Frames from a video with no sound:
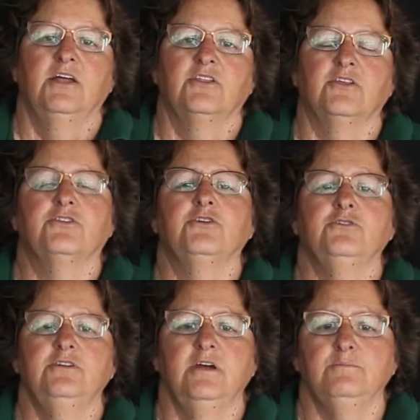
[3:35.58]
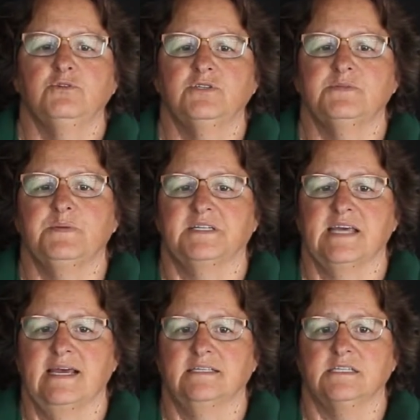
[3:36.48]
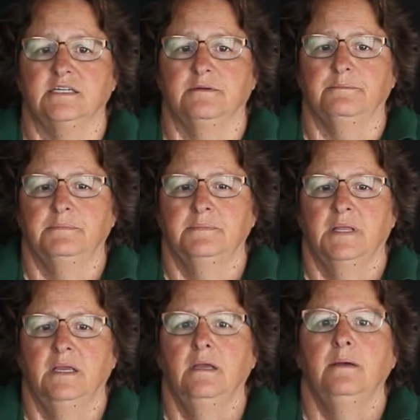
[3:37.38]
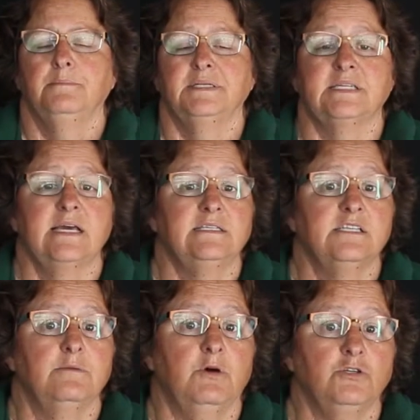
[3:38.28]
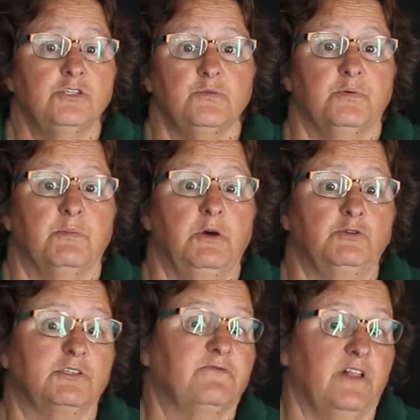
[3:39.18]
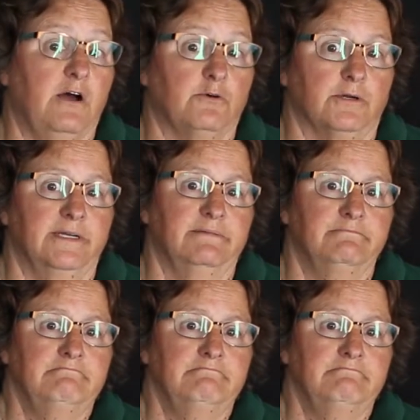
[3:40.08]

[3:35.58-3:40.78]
The third number is potassium. Potassium also promotes flowering.